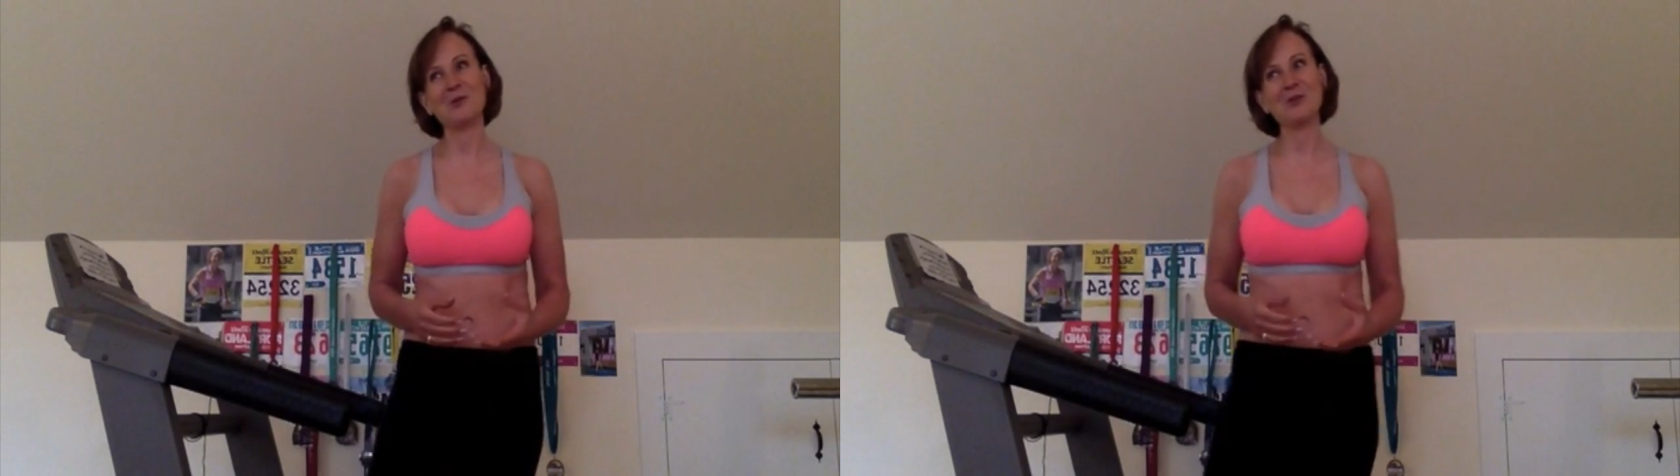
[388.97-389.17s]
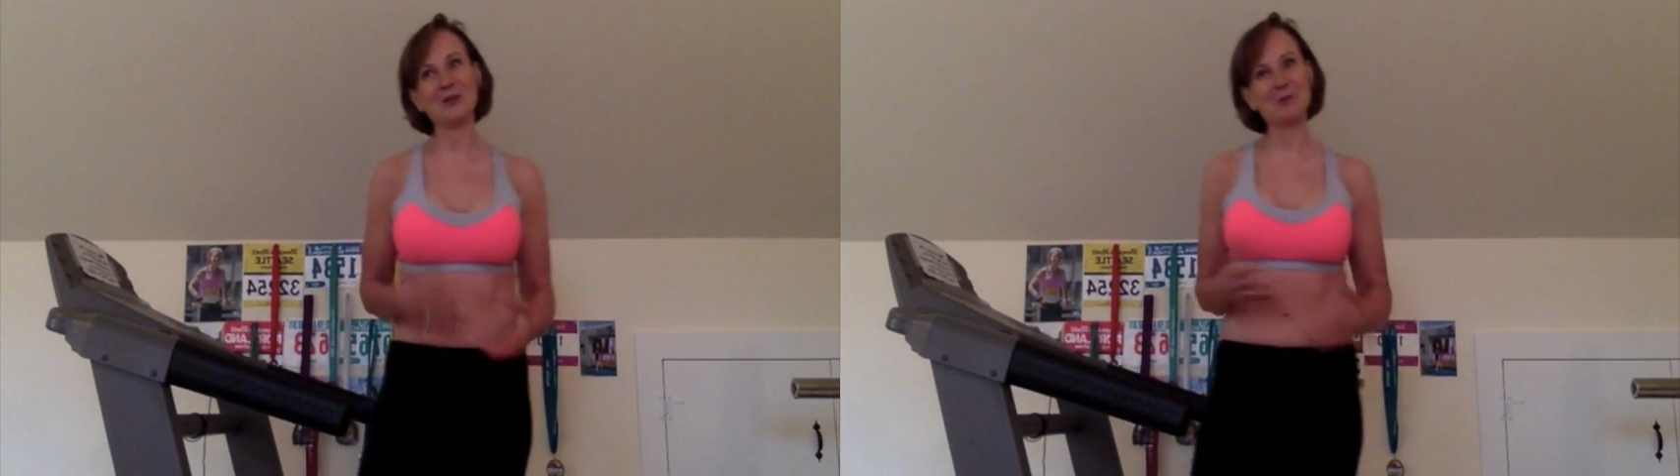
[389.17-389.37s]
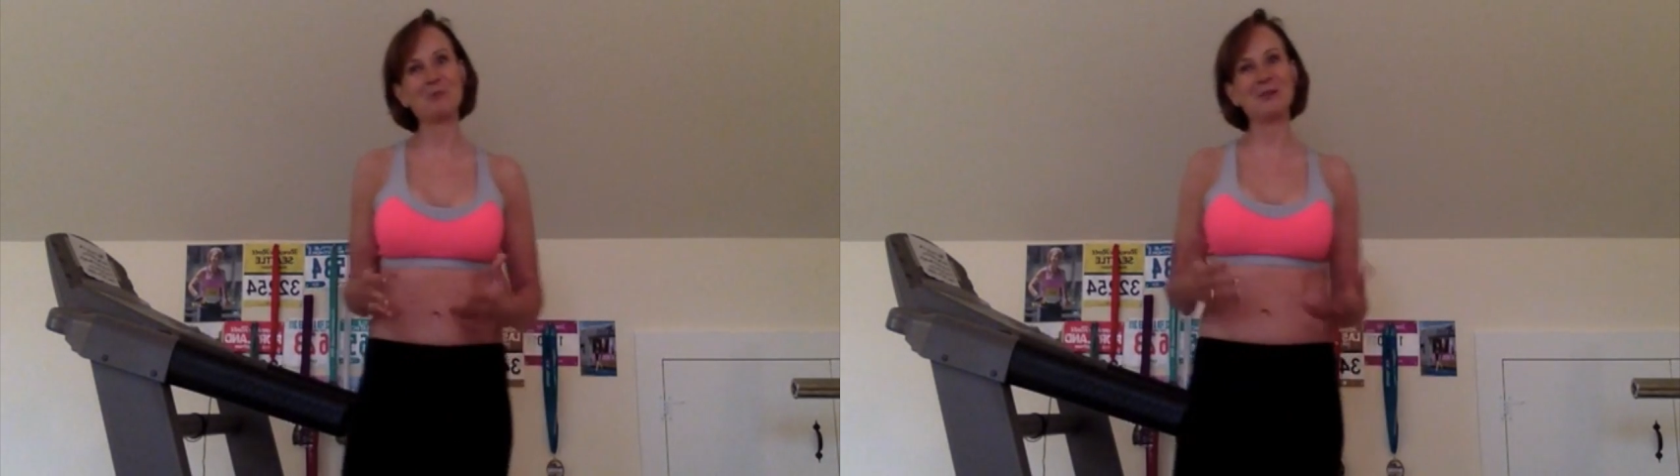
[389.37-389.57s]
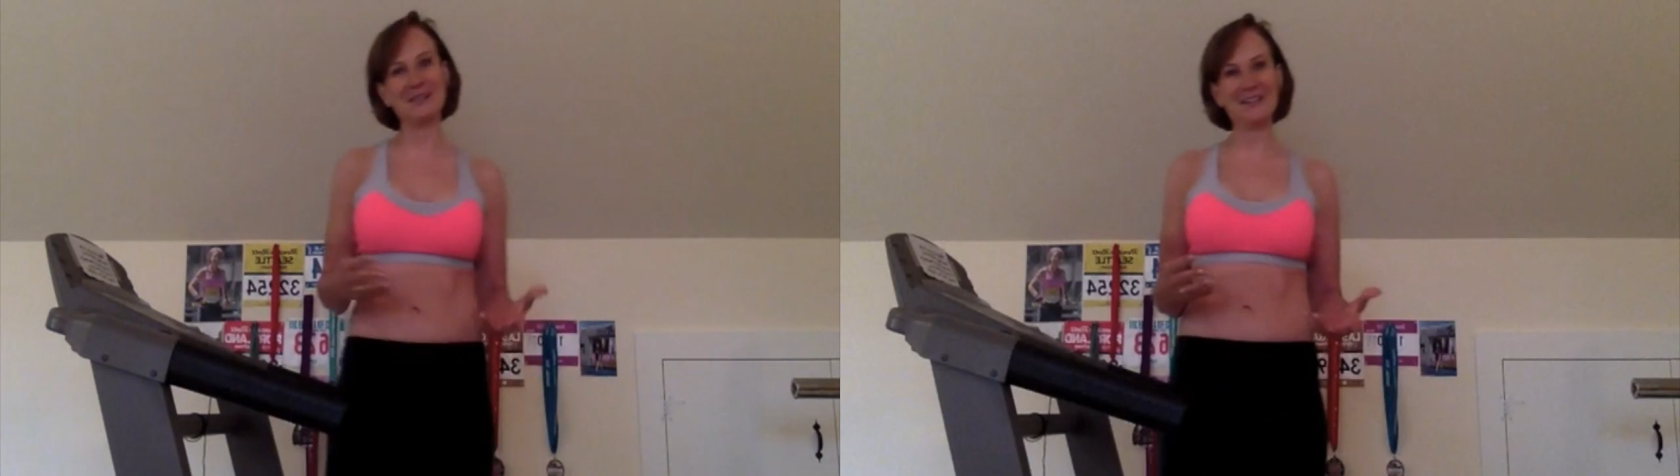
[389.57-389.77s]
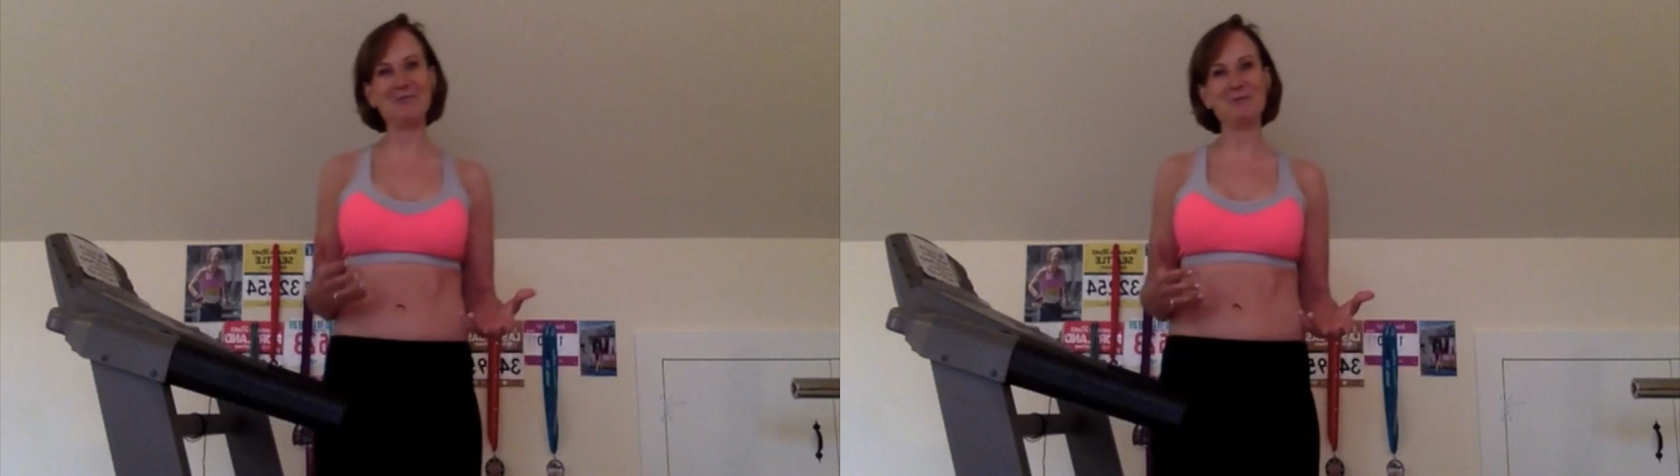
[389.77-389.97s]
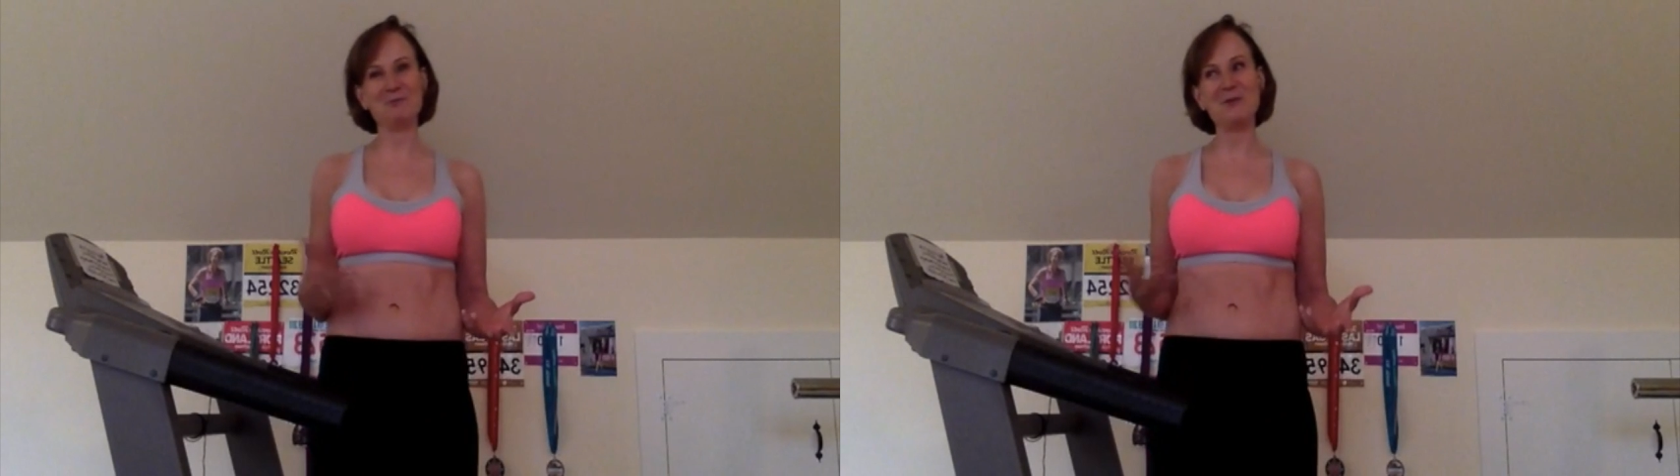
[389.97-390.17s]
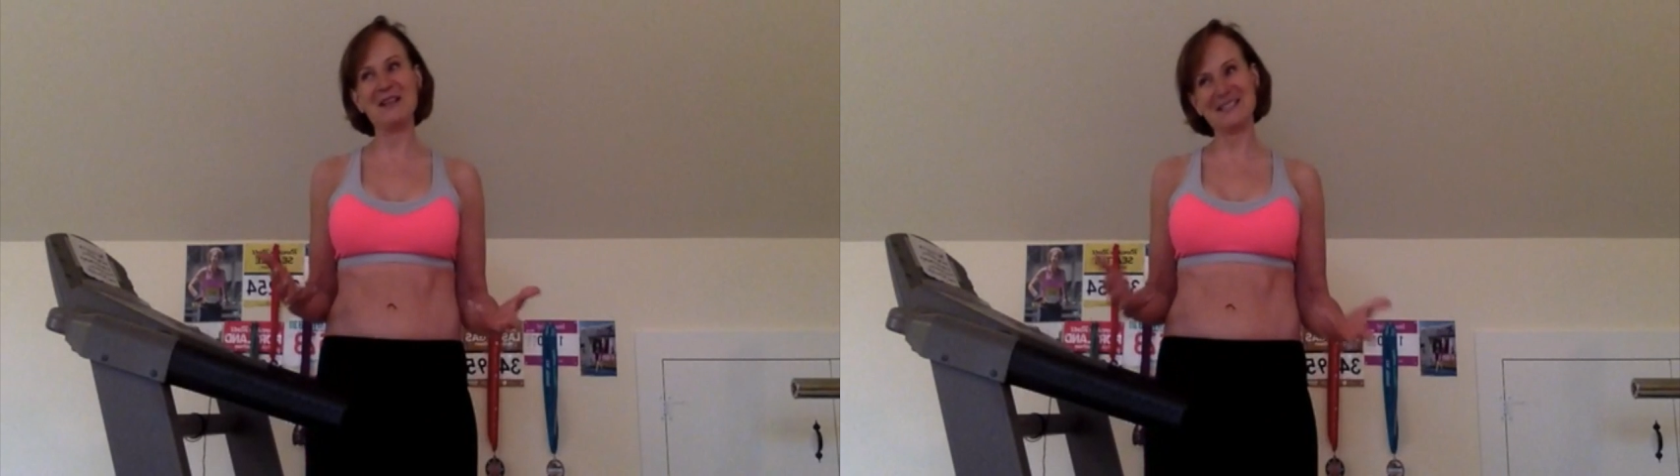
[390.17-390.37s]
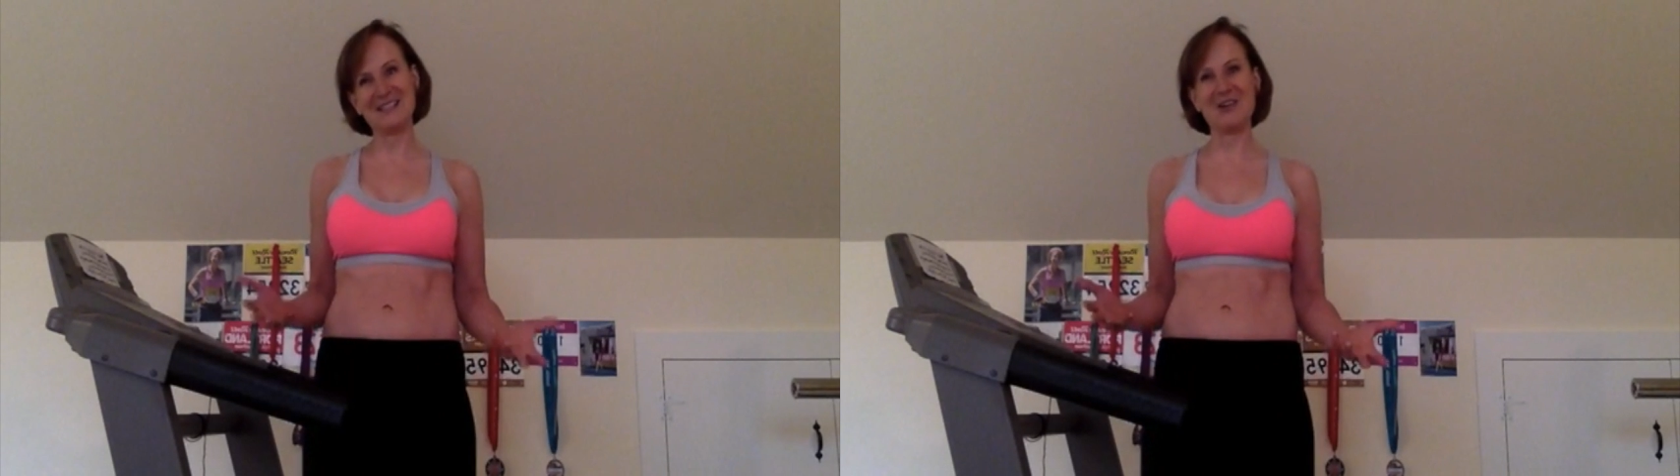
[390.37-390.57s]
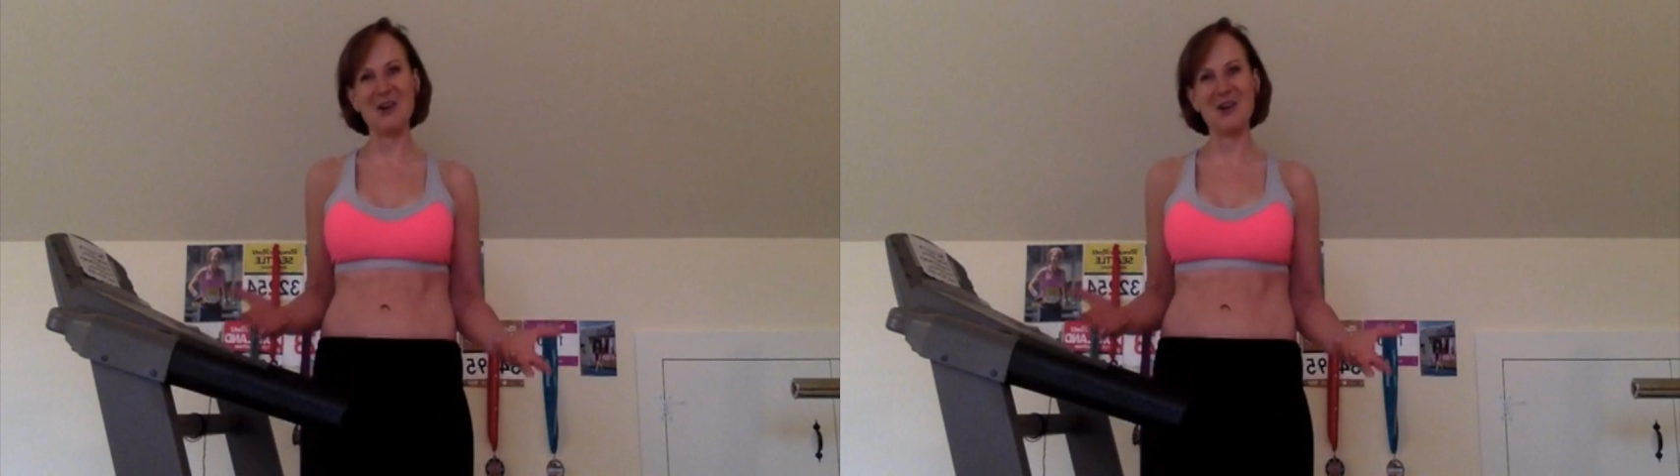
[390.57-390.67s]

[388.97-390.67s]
like really basic,